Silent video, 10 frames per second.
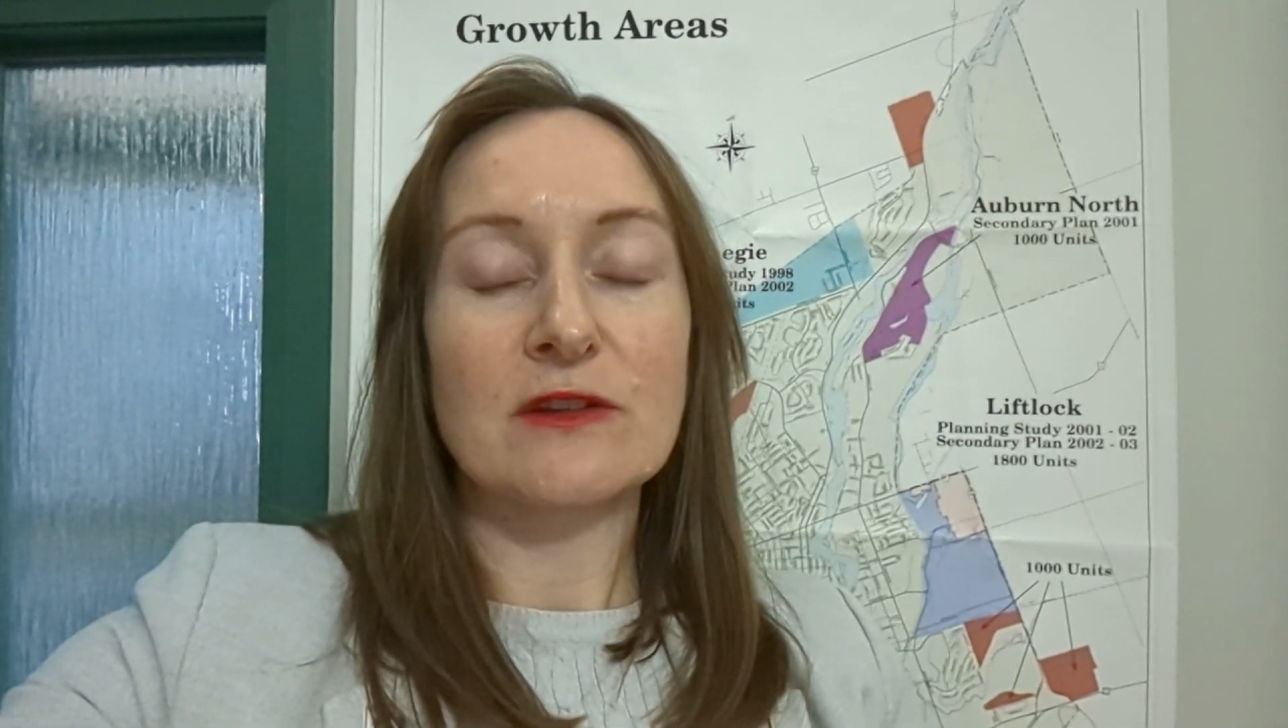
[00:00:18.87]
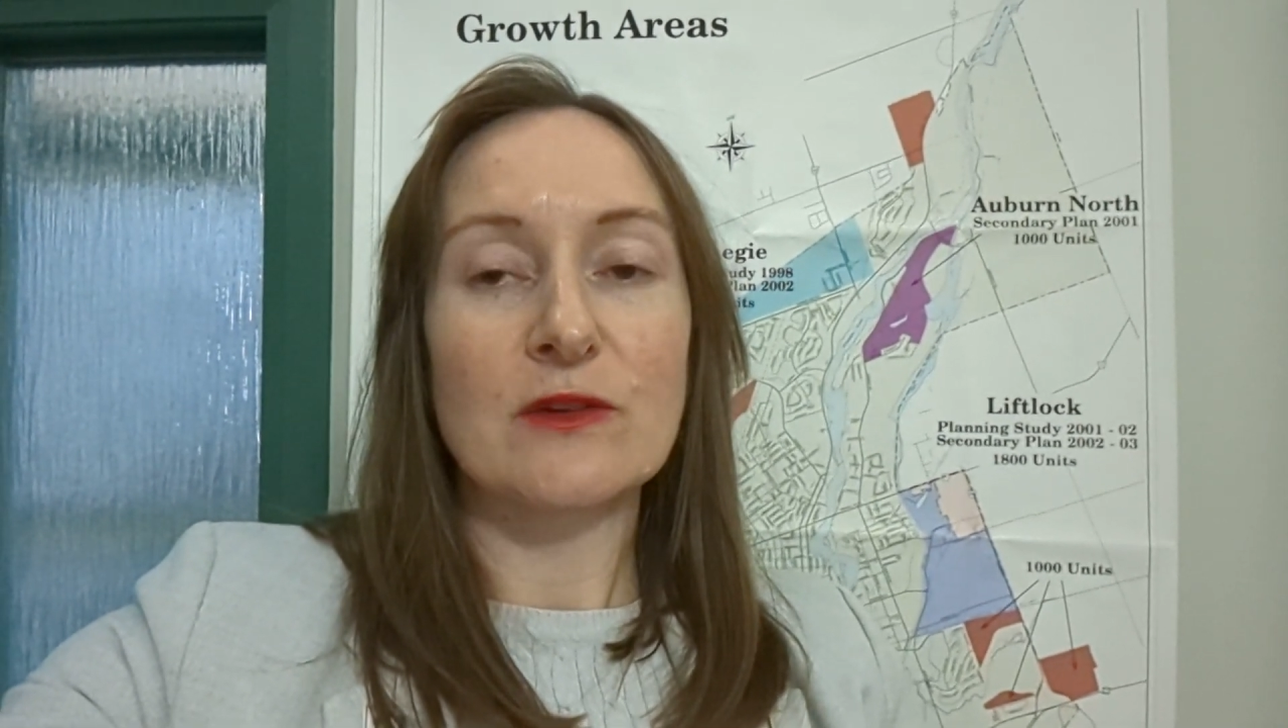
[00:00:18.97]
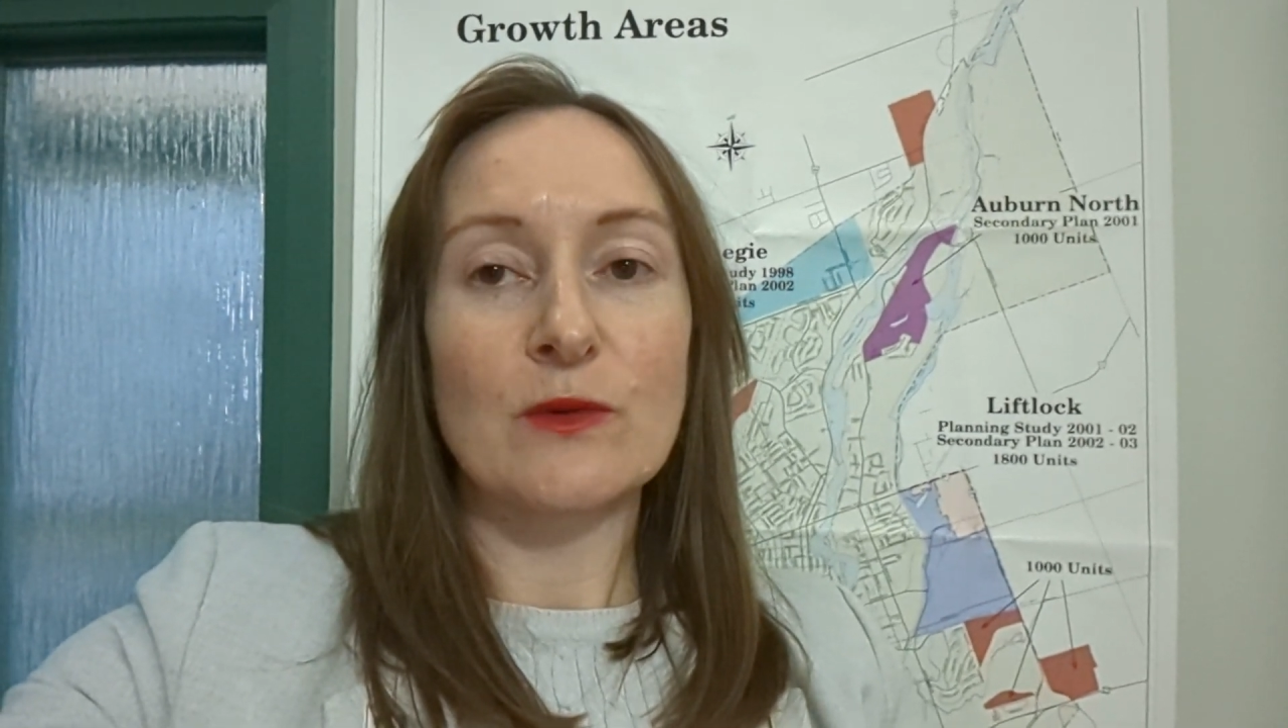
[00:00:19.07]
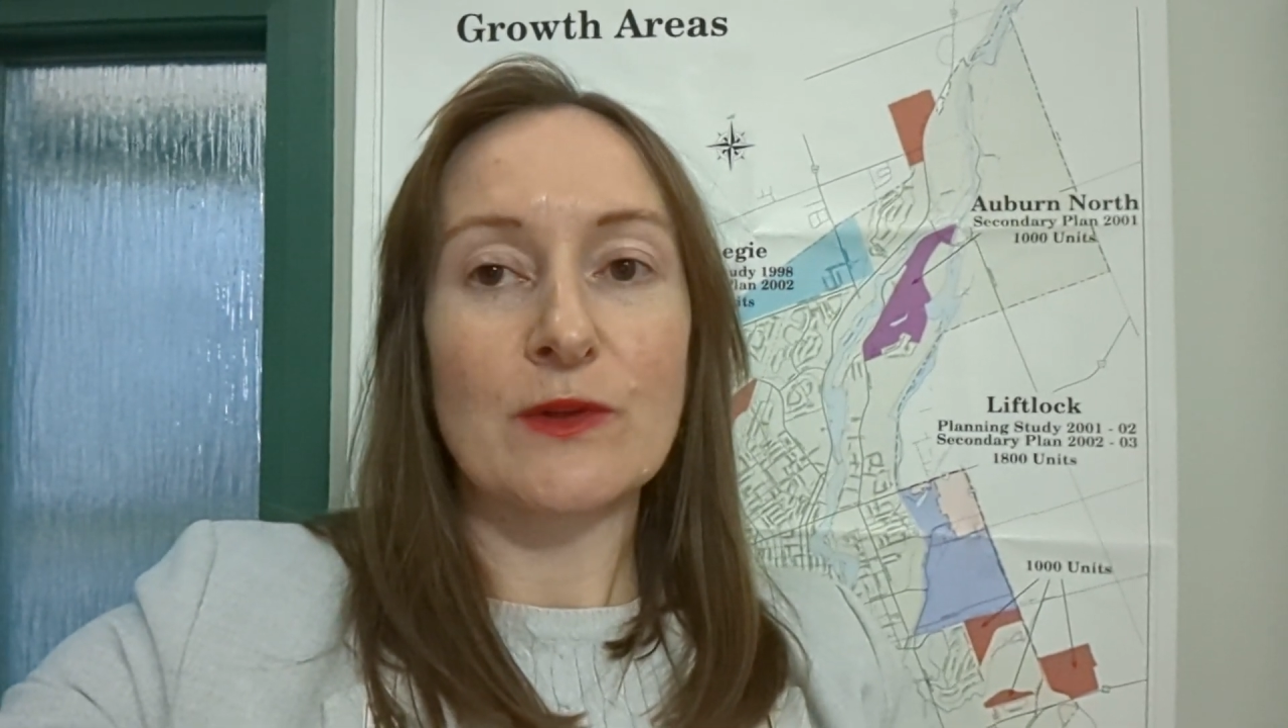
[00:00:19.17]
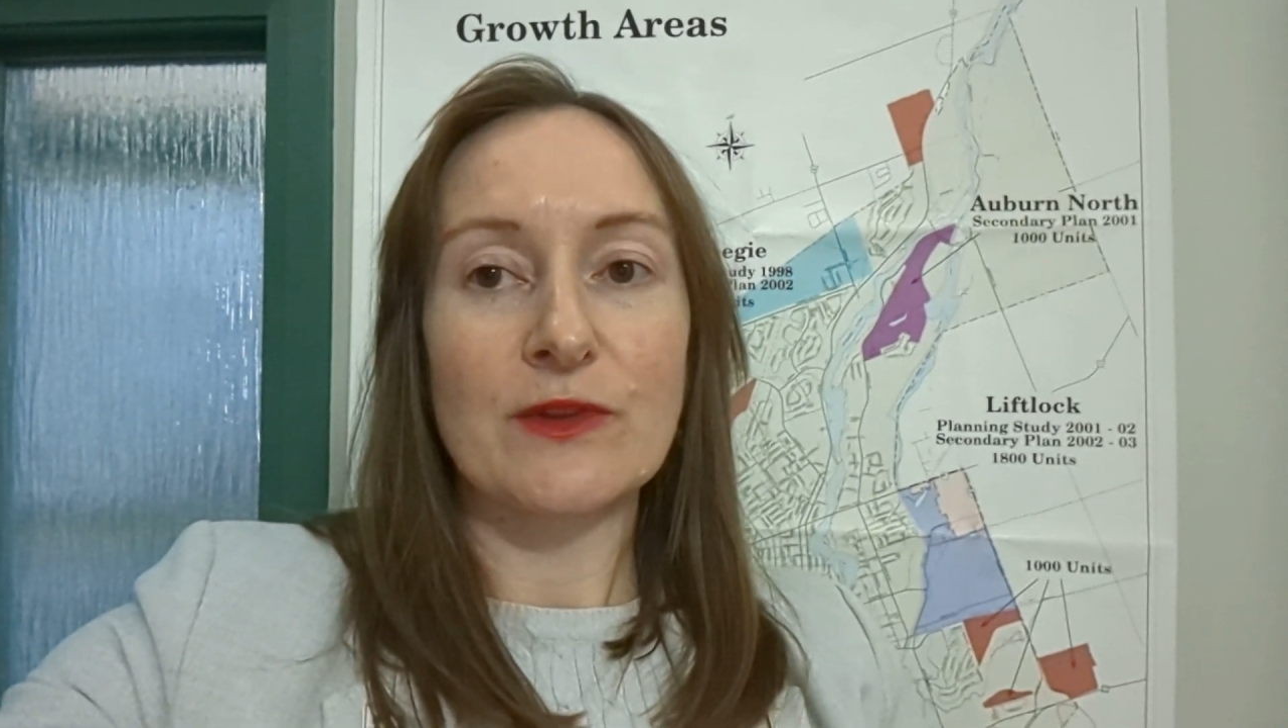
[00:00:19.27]

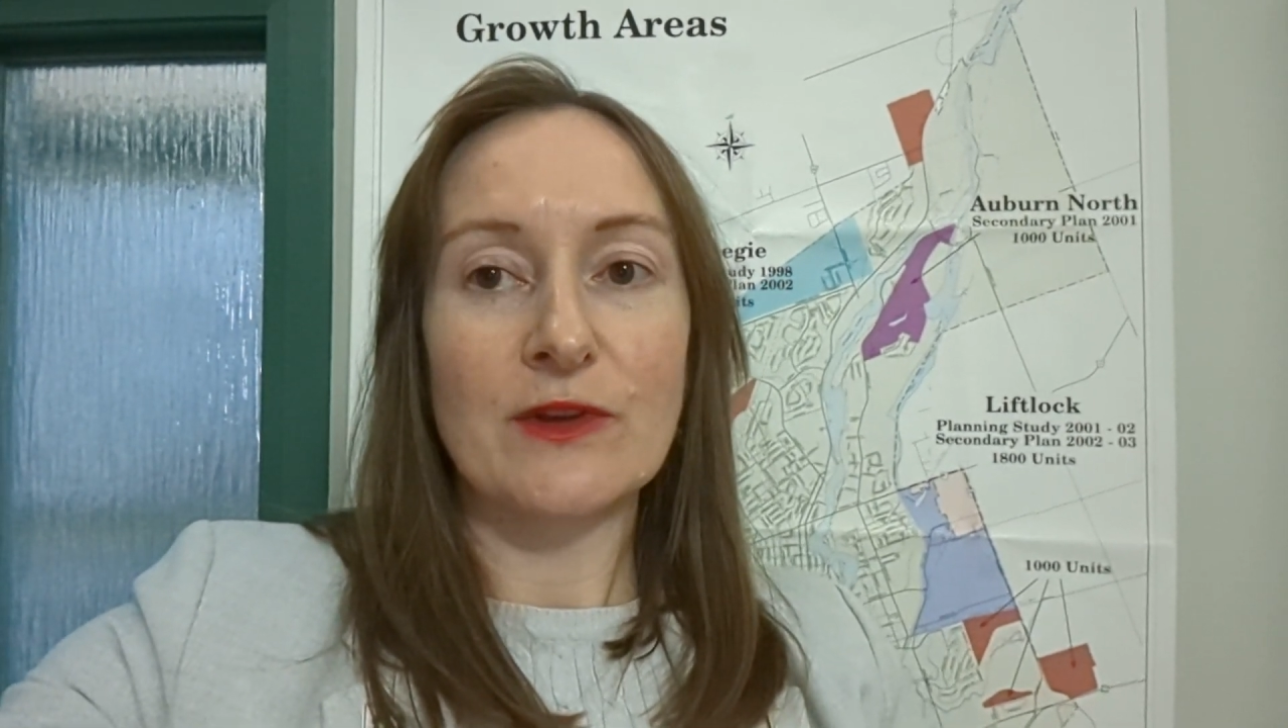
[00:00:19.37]
Kawartha